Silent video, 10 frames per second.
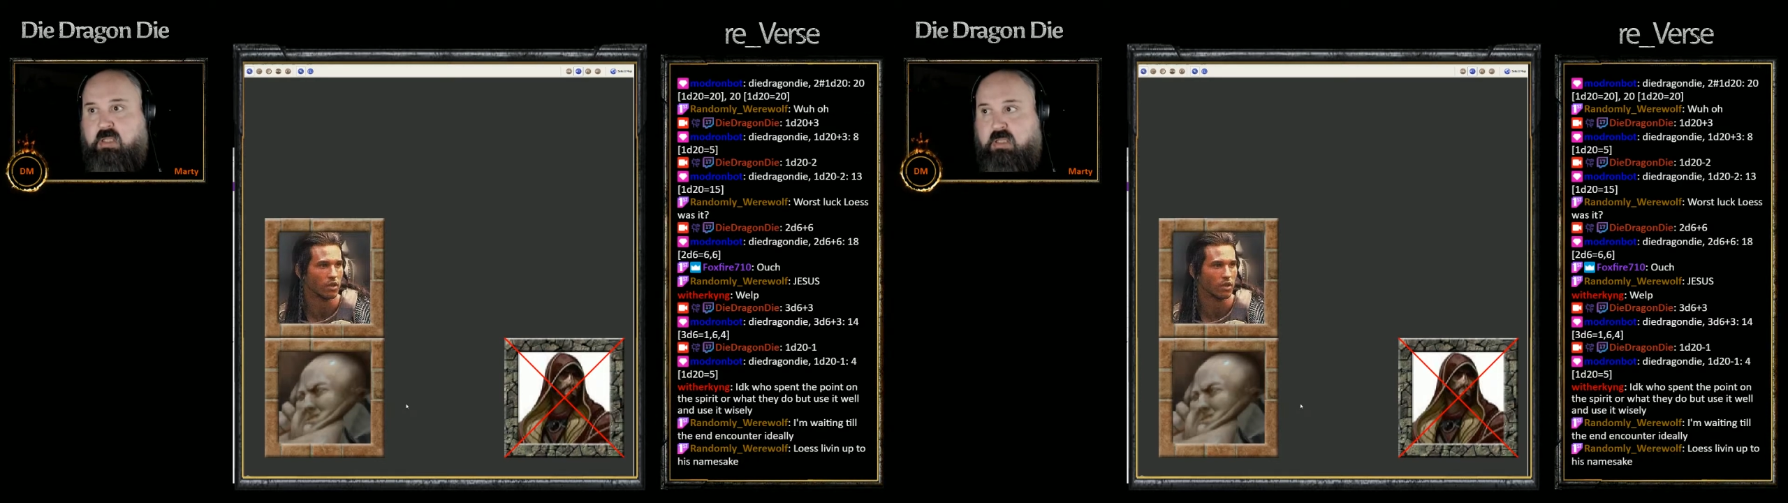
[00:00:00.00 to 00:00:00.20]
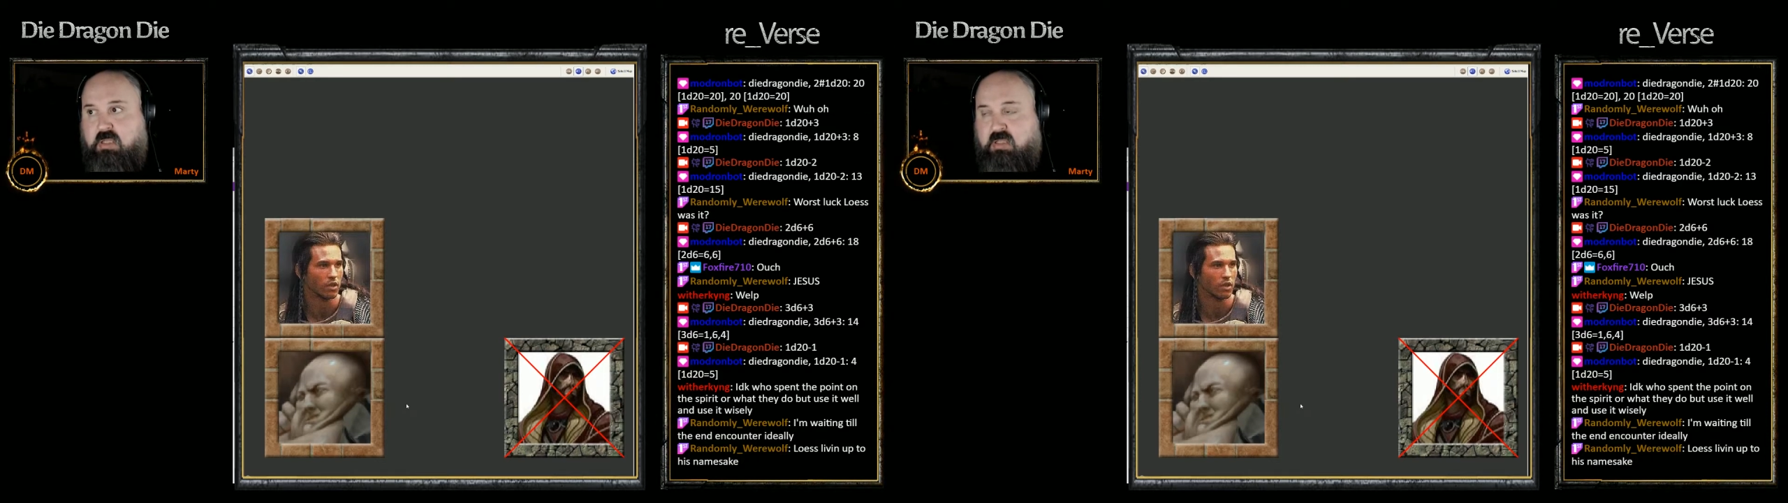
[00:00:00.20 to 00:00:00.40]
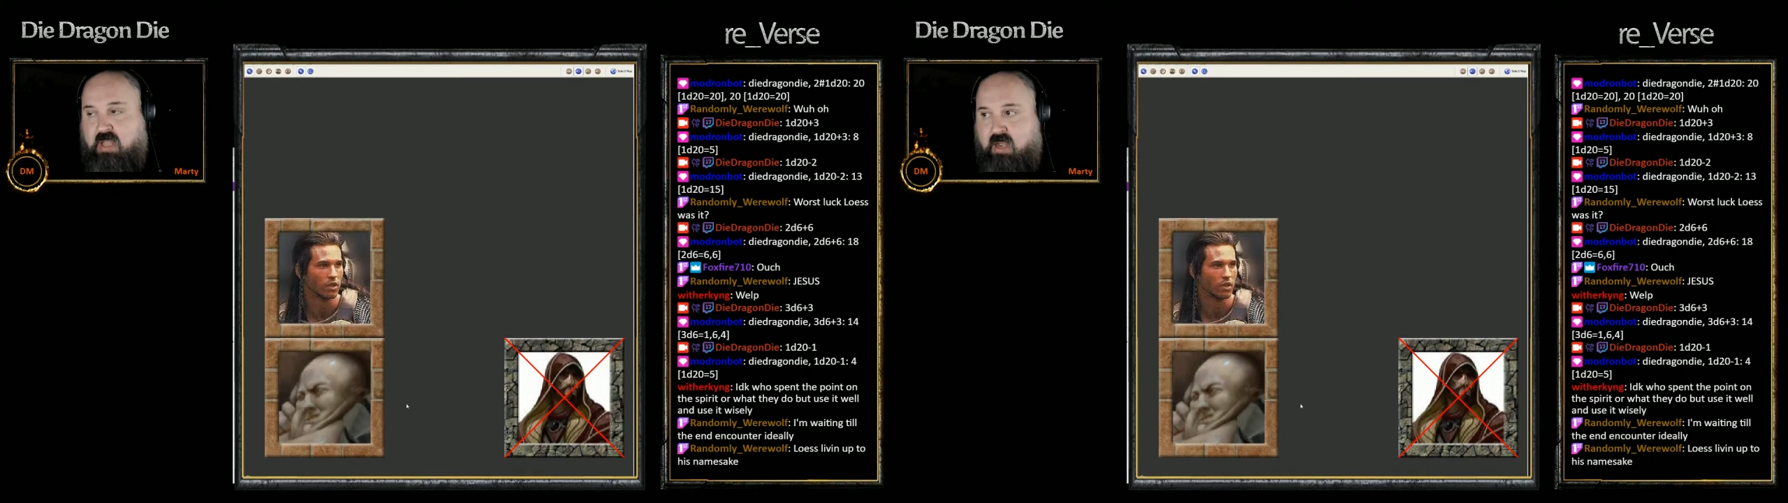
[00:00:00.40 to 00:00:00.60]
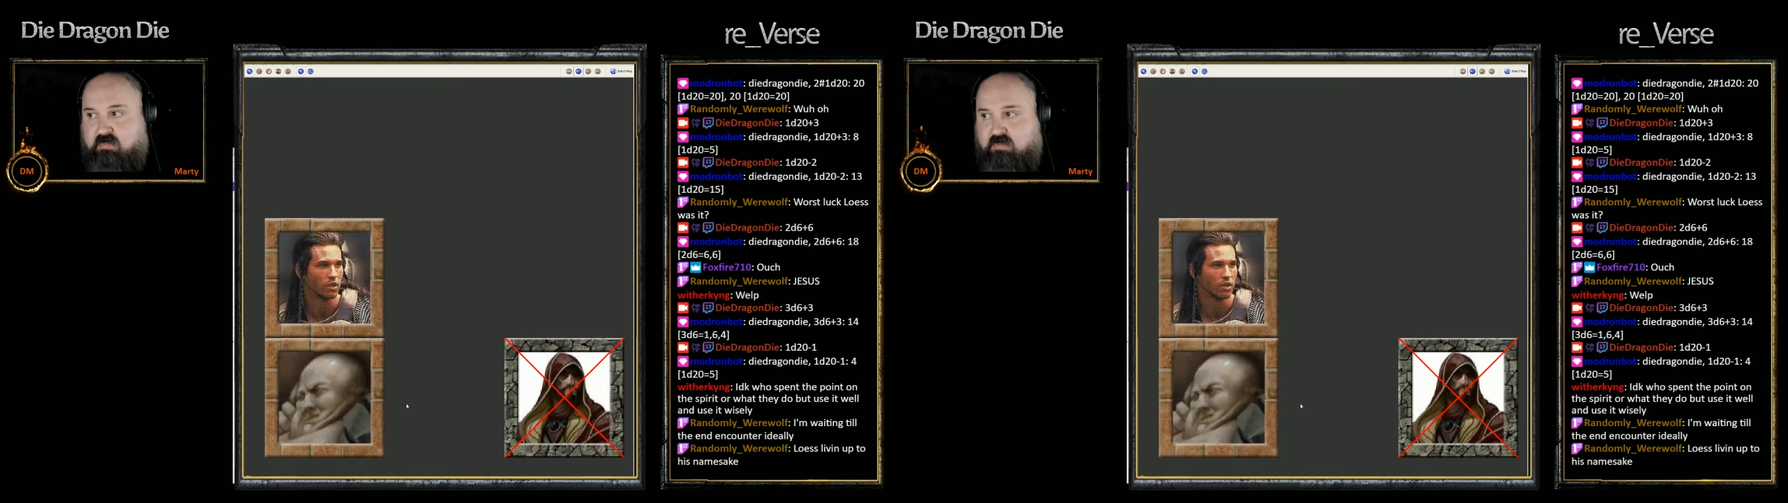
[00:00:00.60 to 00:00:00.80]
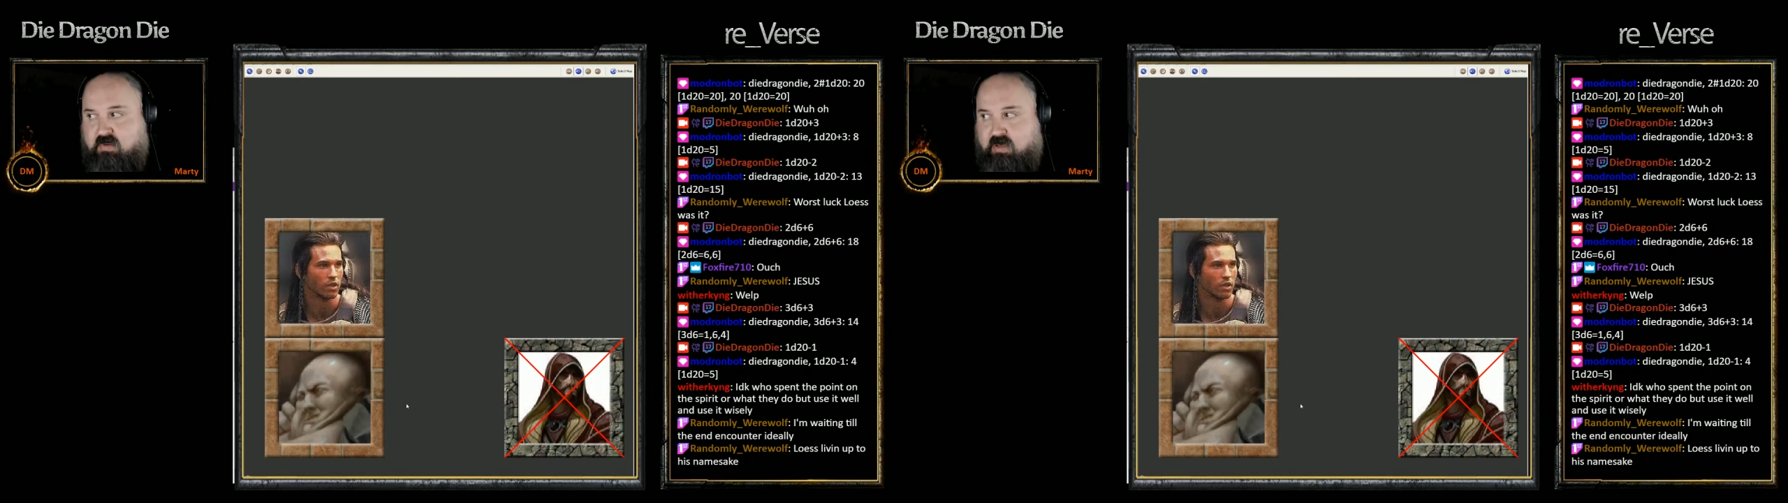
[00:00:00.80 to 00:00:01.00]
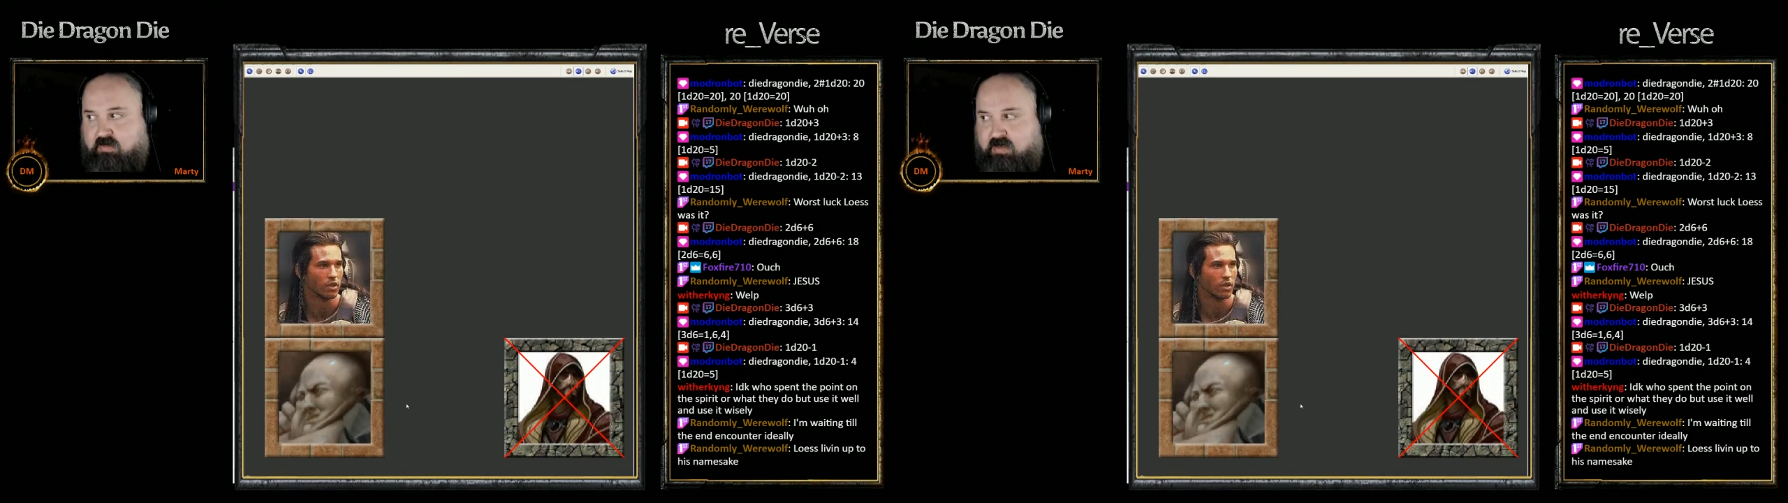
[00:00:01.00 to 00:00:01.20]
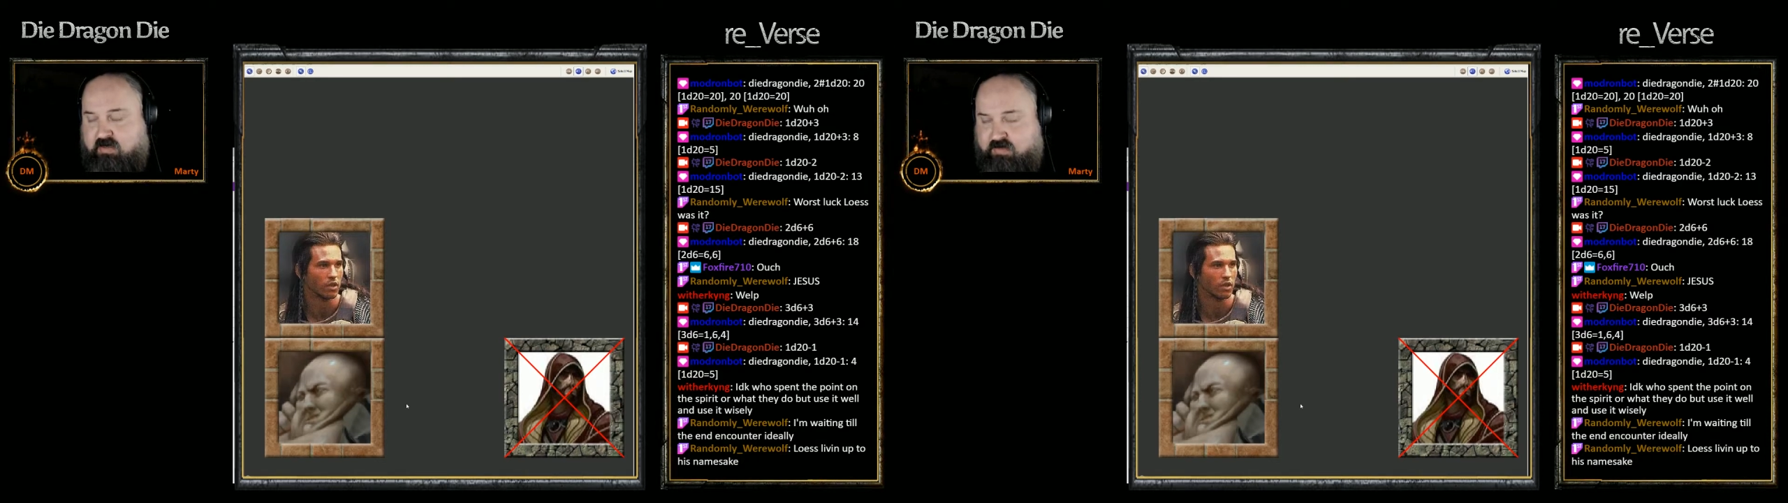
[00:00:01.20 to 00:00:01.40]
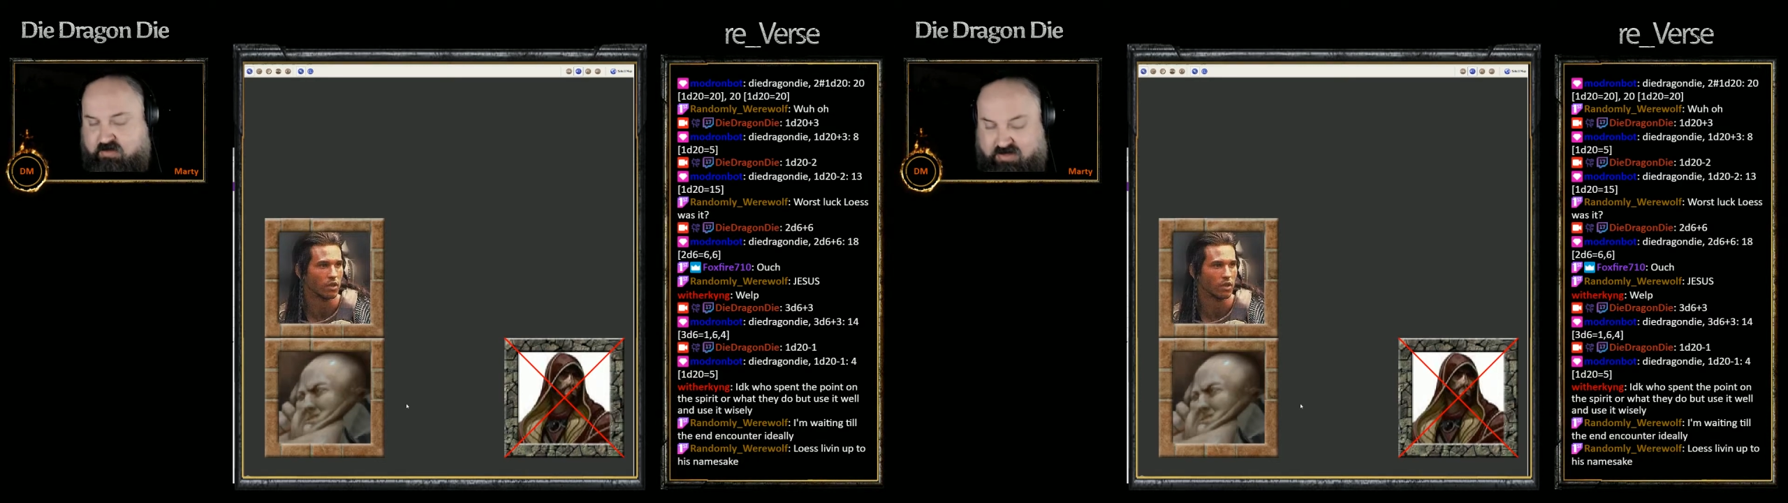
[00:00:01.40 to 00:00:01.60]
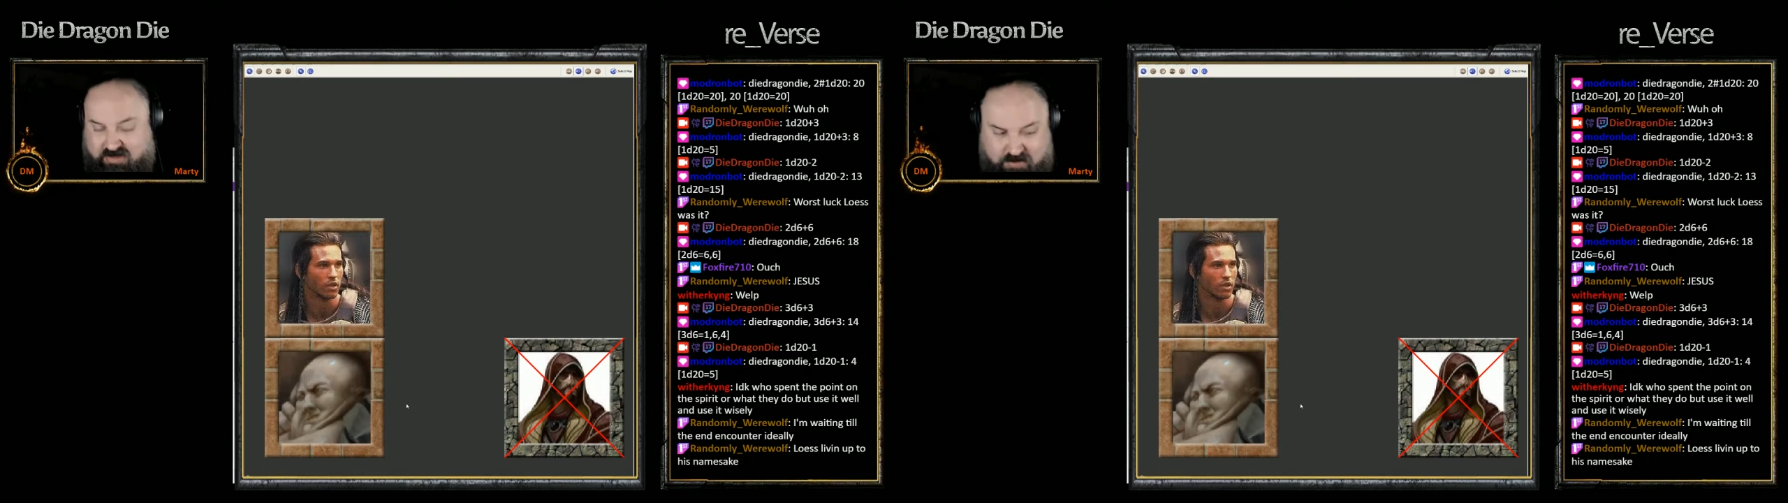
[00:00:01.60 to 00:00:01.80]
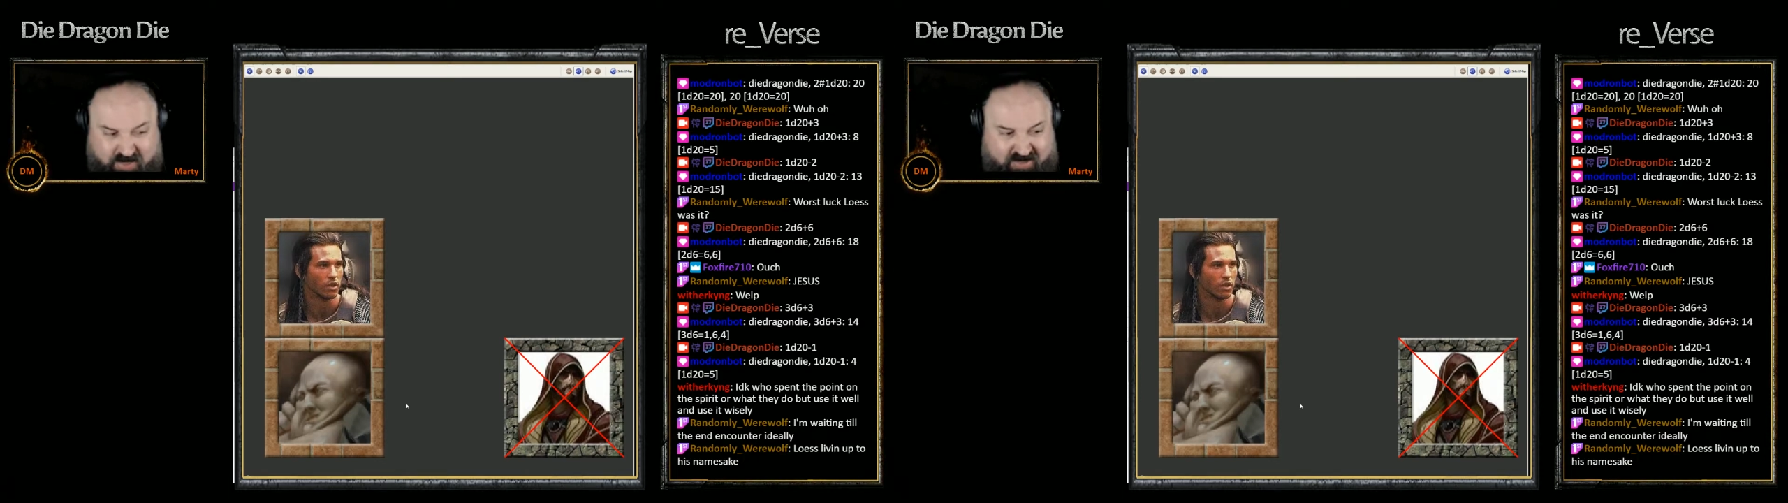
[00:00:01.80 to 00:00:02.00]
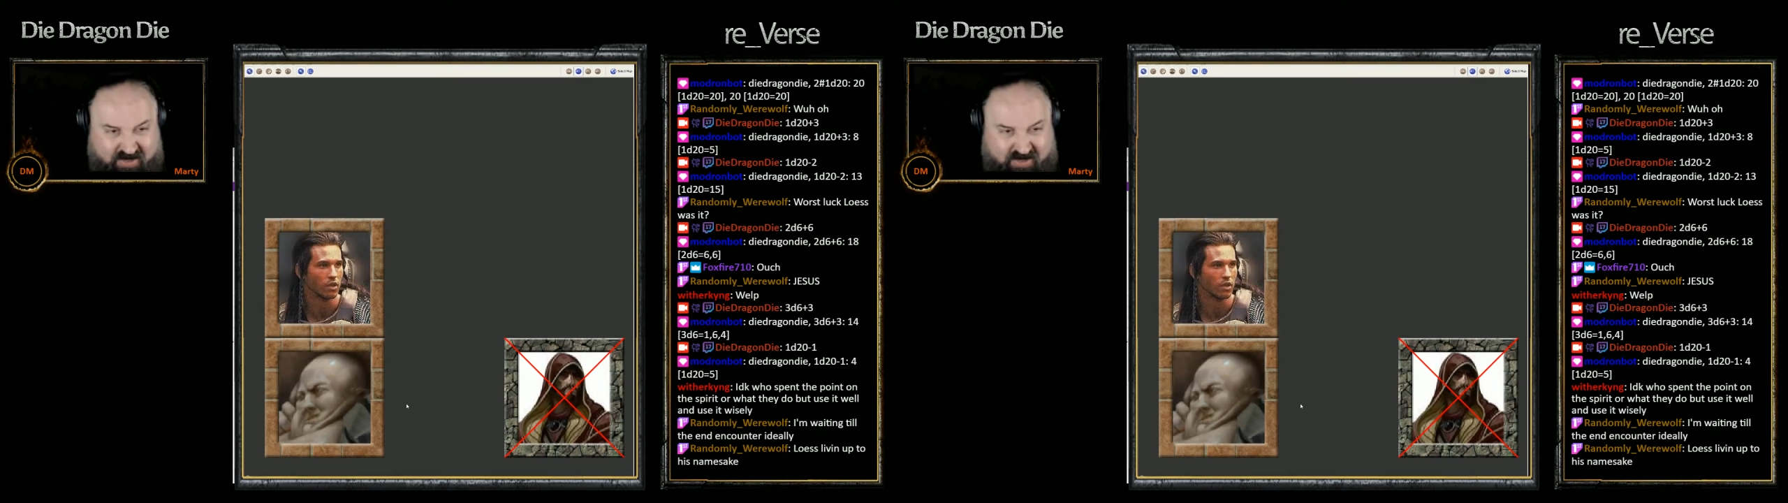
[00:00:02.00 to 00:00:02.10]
Yeah, I'm feeling not too bad